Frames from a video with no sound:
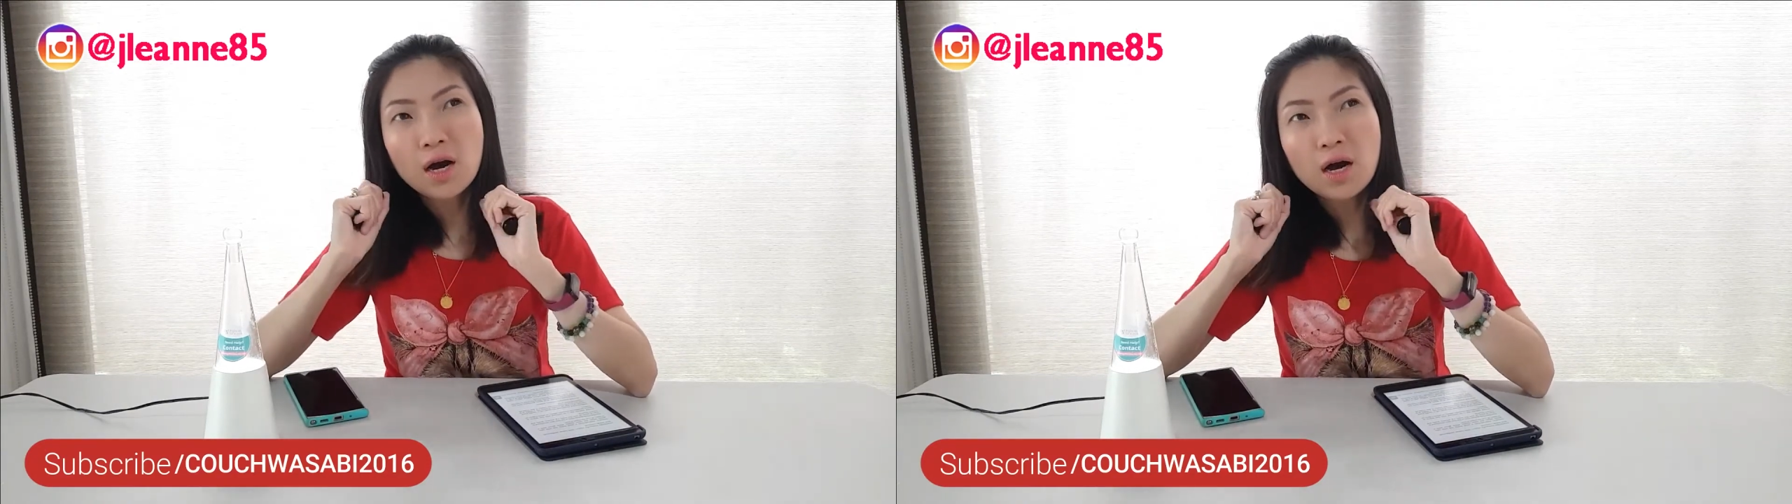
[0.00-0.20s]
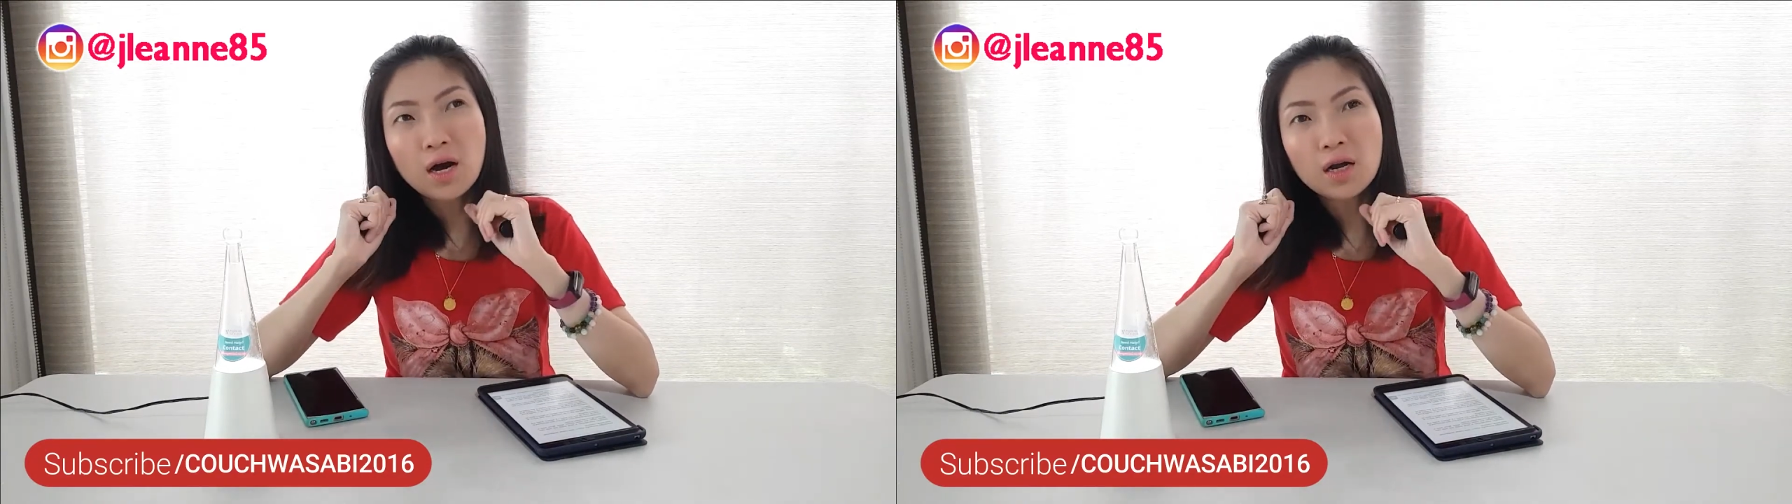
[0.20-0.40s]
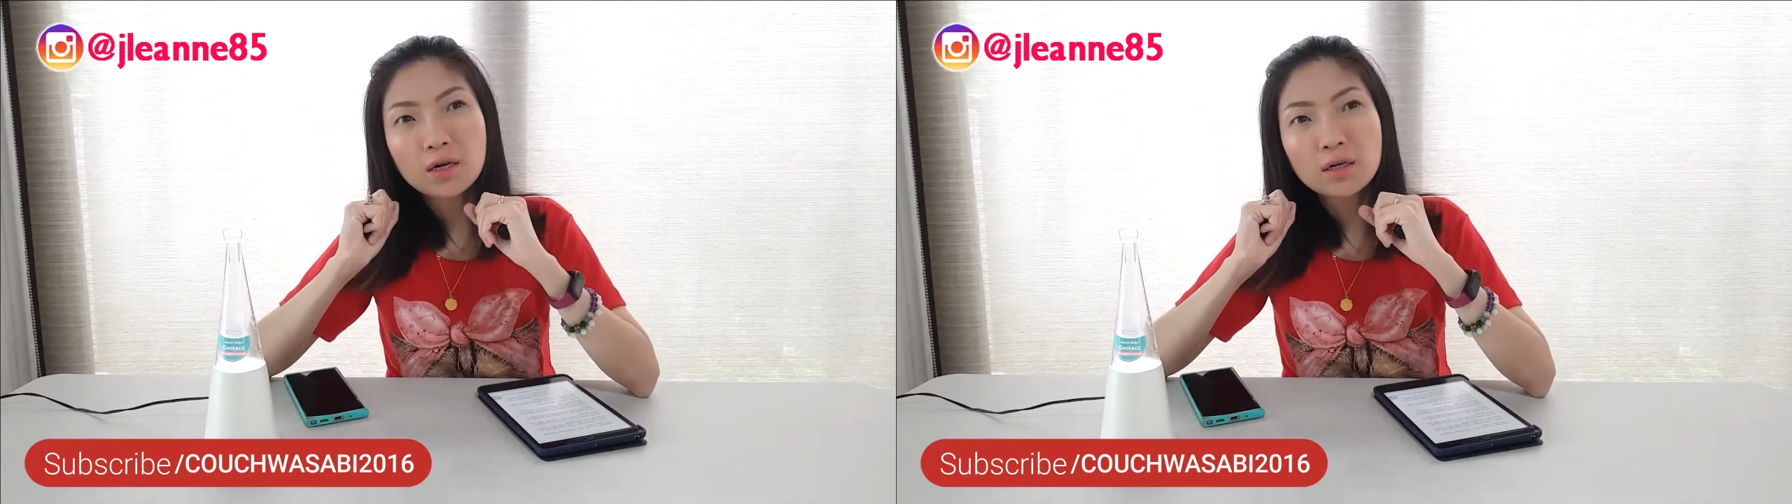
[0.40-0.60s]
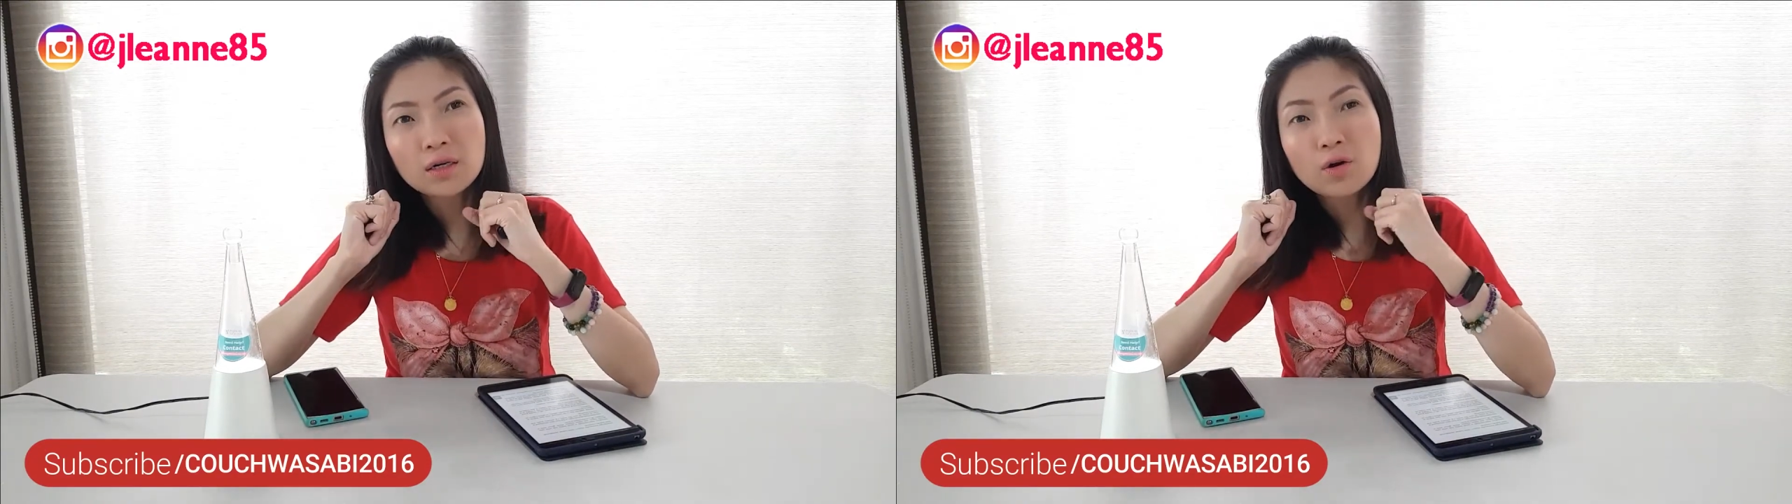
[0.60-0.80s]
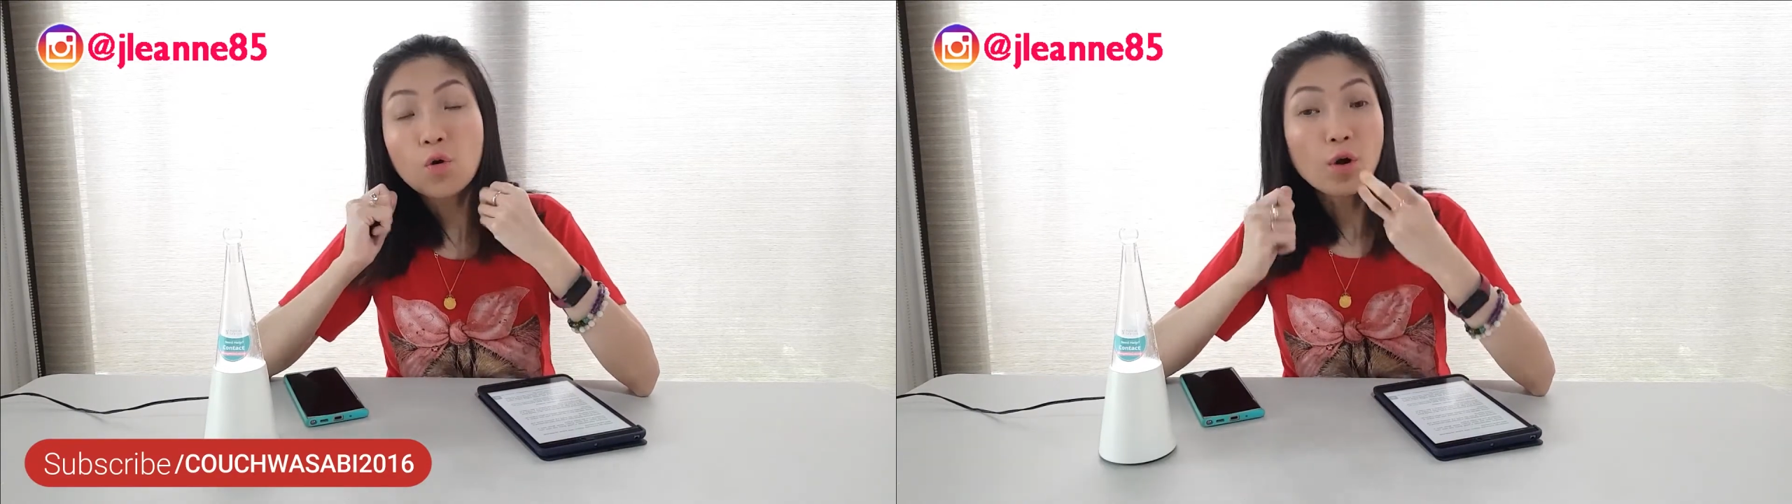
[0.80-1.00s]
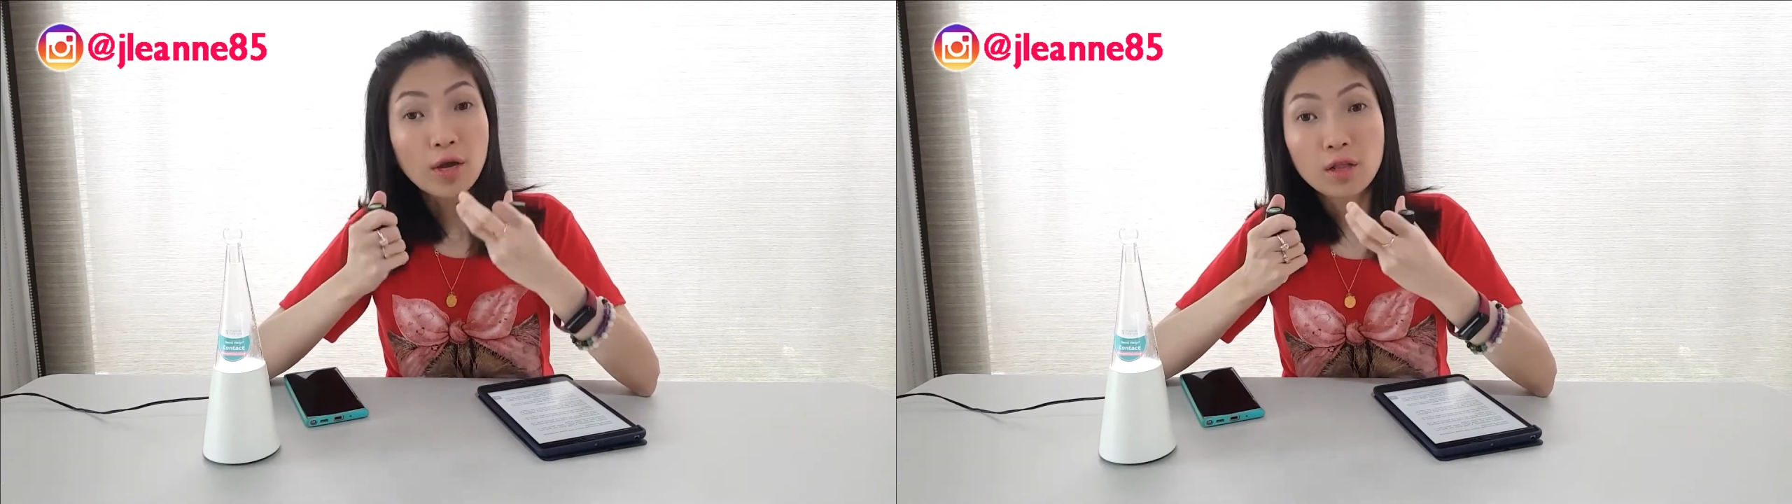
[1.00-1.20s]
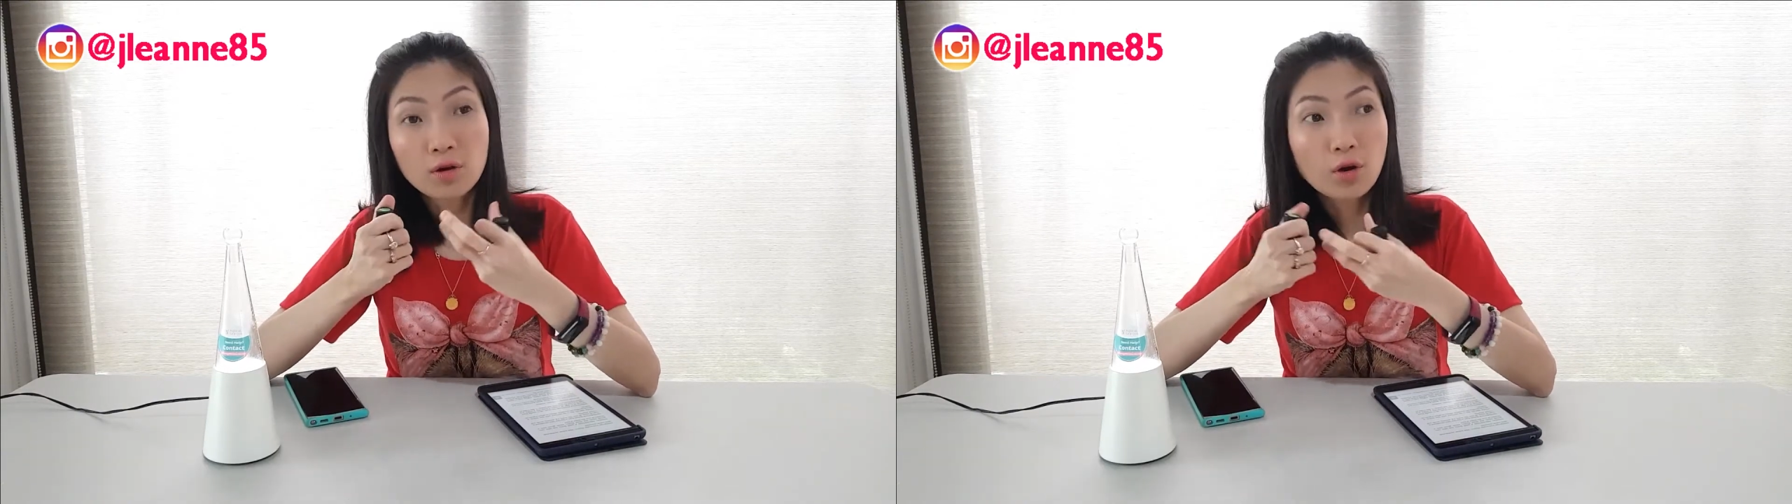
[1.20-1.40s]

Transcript: an oil